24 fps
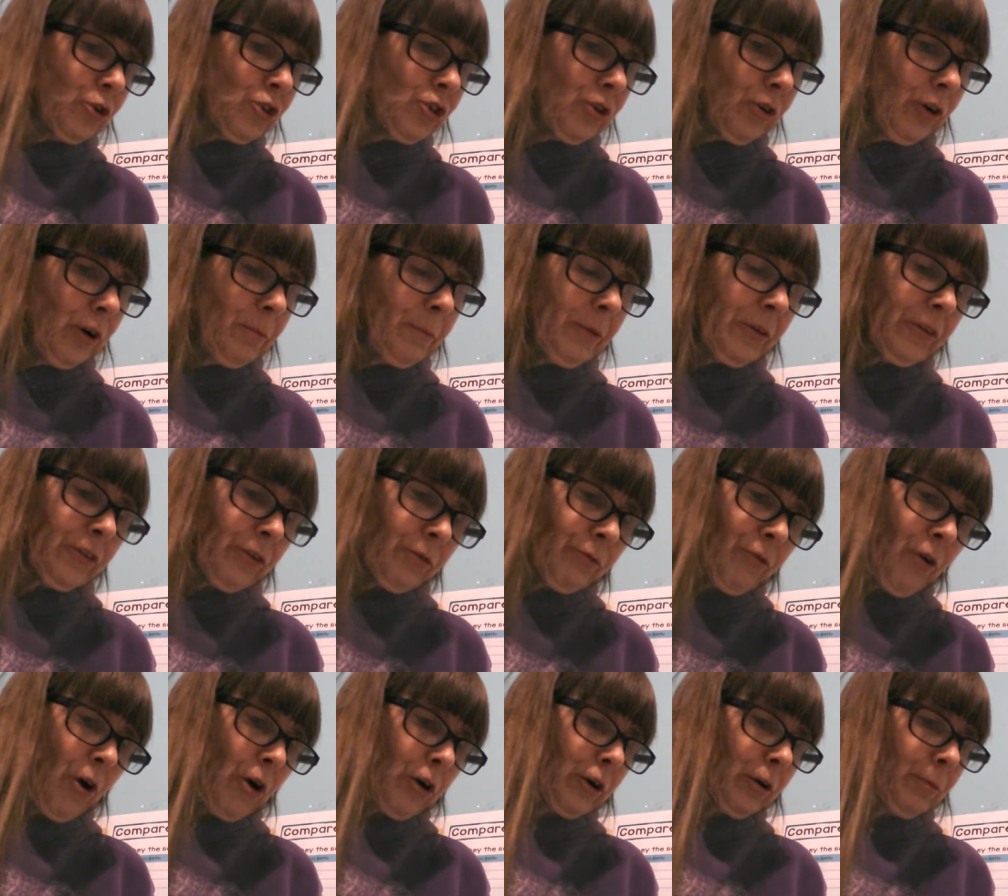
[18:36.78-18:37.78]
was sure Mr.
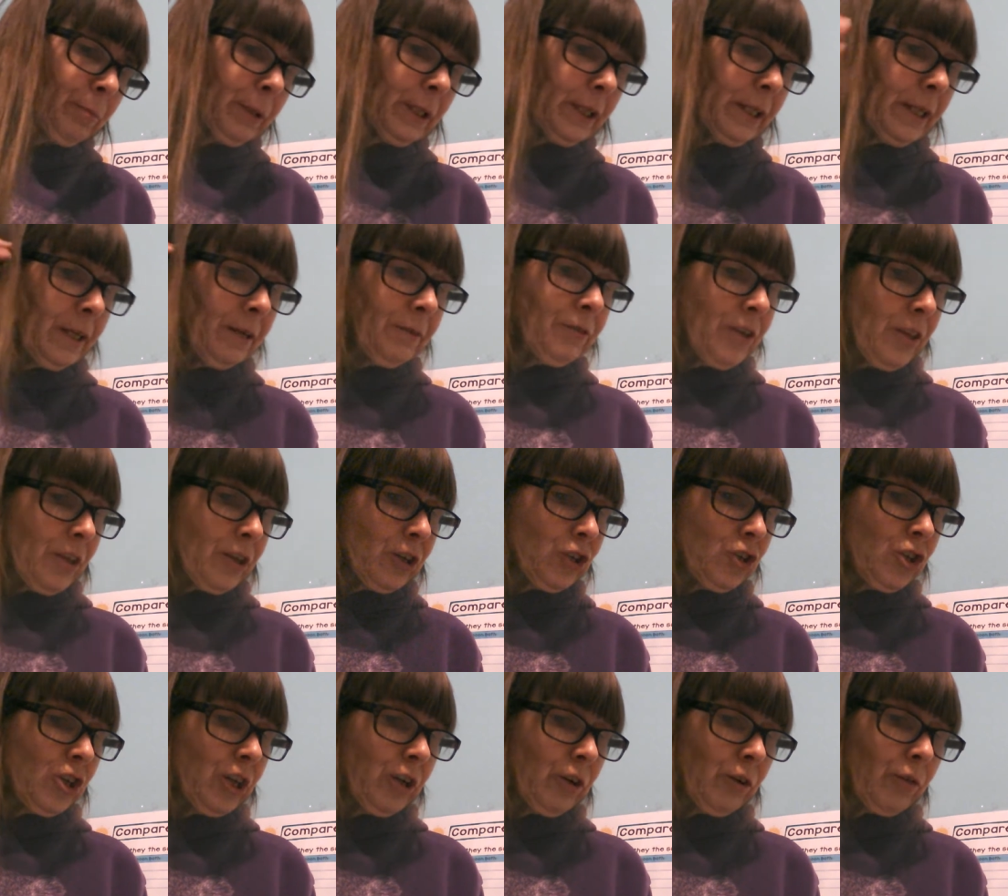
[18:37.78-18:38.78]
Falker believed
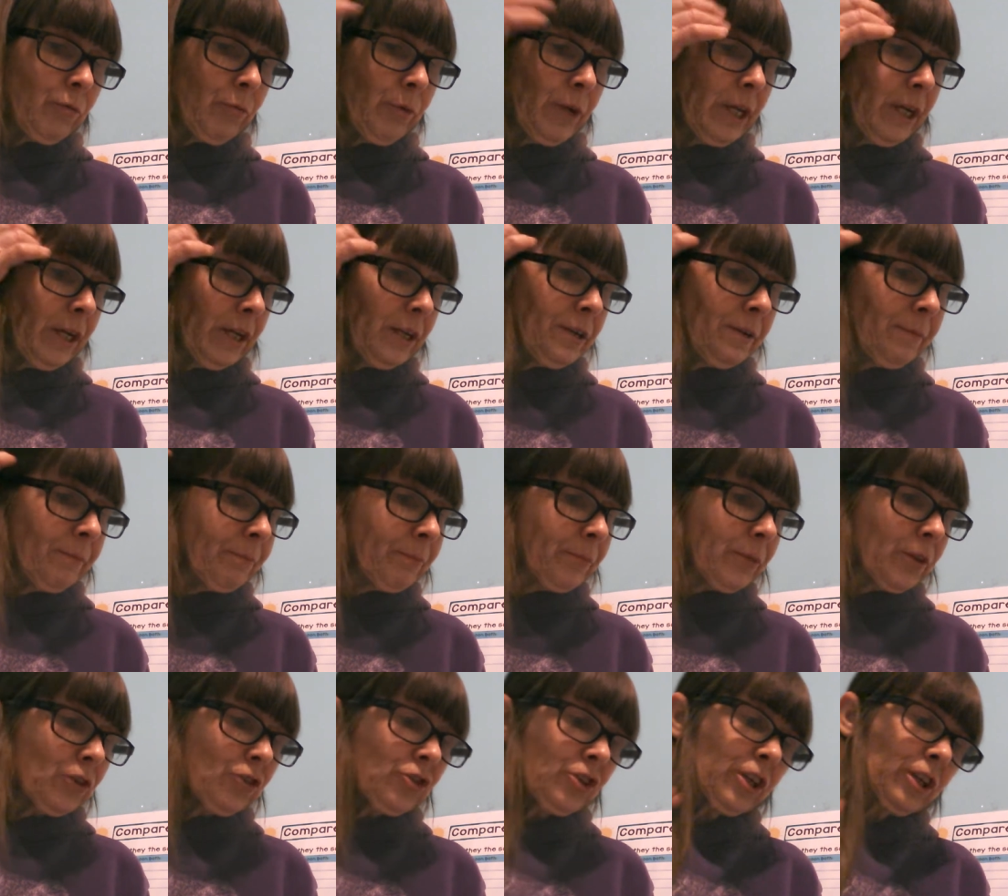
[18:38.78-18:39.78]
that she could read.
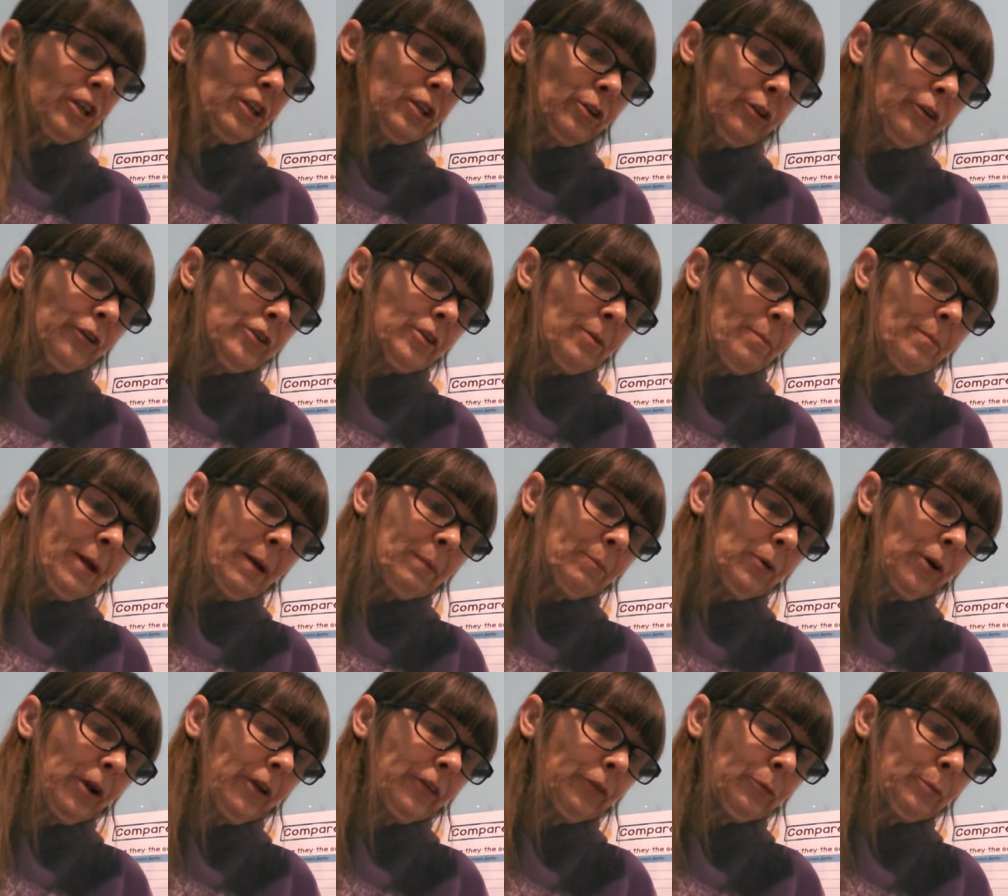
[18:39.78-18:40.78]
She had learned to
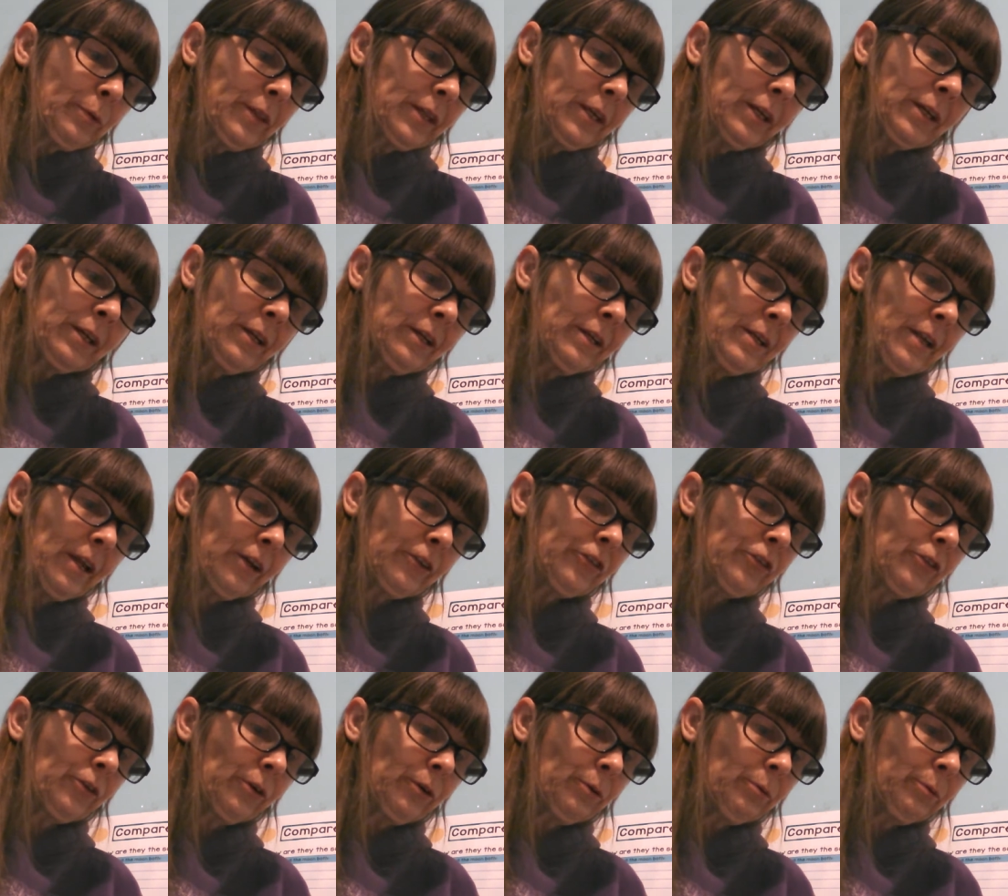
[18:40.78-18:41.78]
memorize what the kid
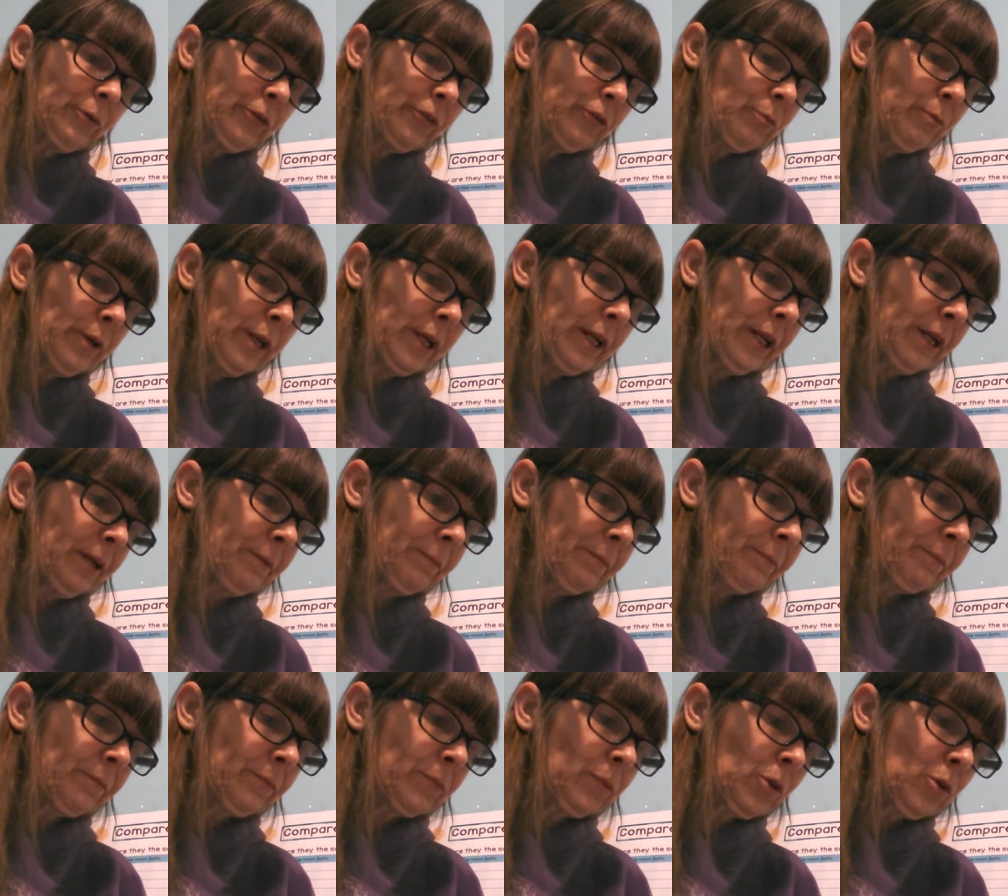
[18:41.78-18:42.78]
next to her was reading.
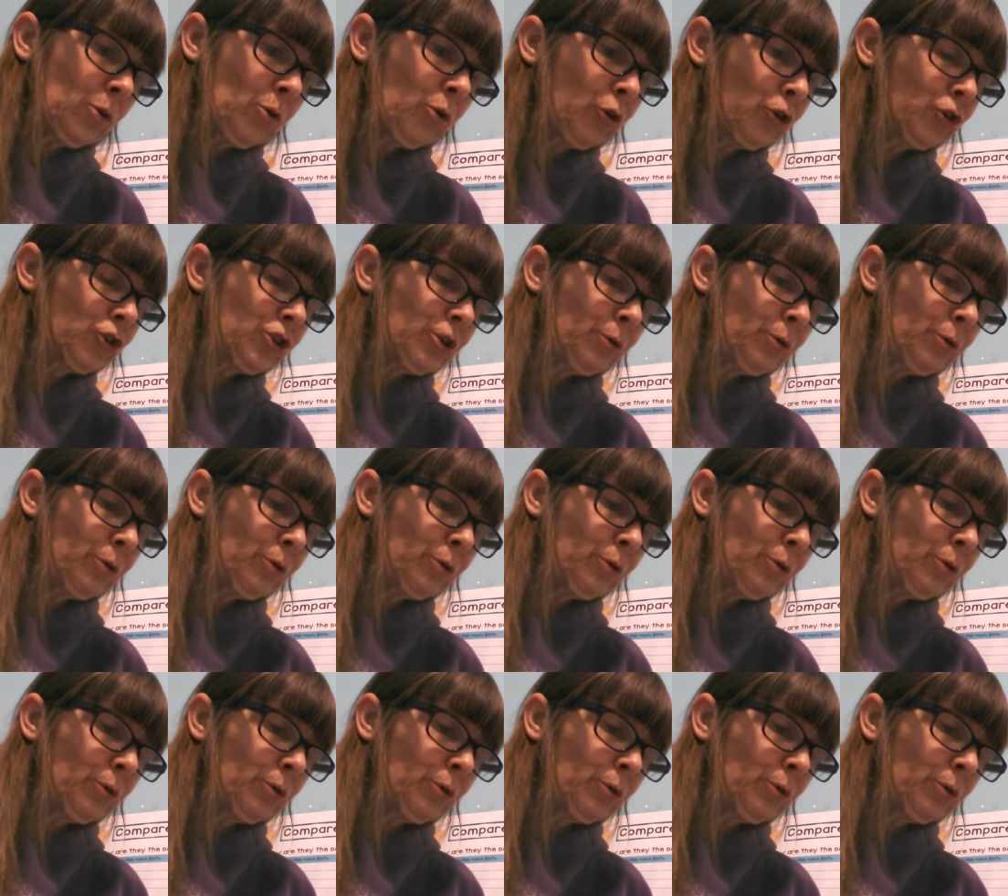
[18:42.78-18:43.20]
Or